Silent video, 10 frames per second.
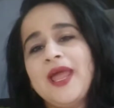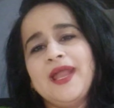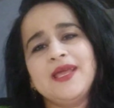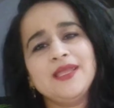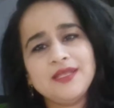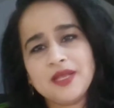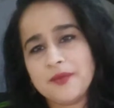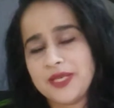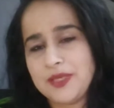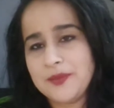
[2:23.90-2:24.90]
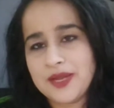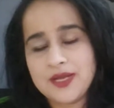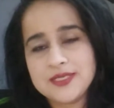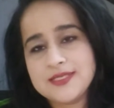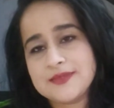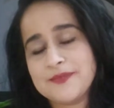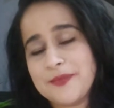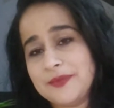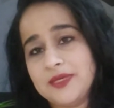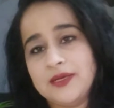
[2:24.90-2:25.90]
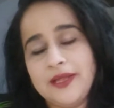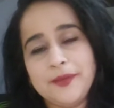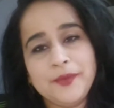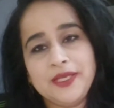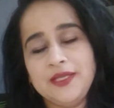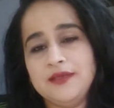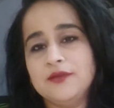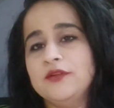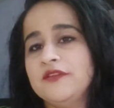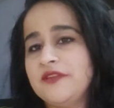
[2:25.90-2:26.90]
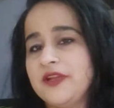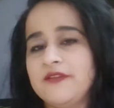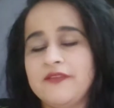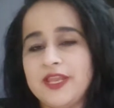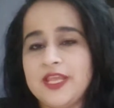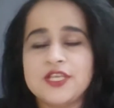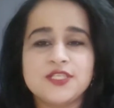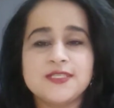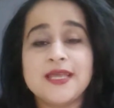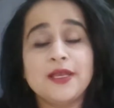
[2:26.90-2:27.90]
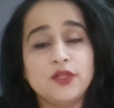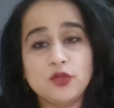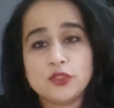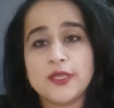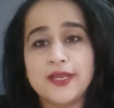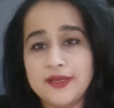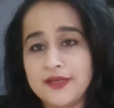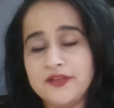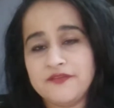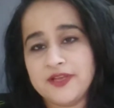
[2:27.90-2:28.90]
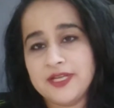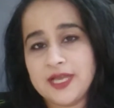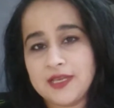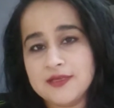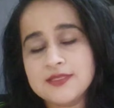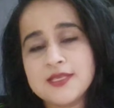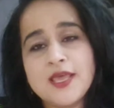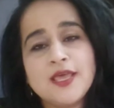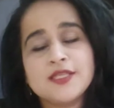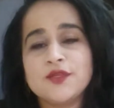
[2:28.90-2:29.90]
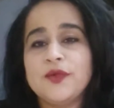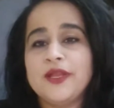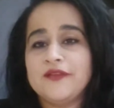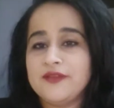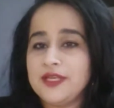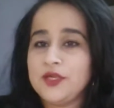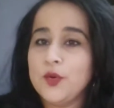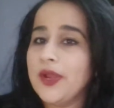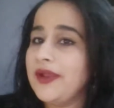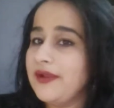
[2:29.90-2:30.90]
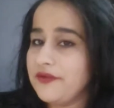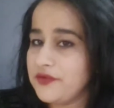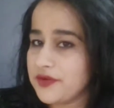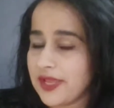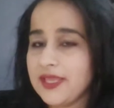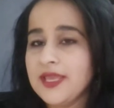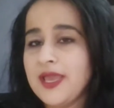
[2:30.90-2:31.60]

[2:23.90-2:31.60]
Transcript: And again, there are many brands and many different variations, and you also get it in different colors, so you can definitely go ahead and try.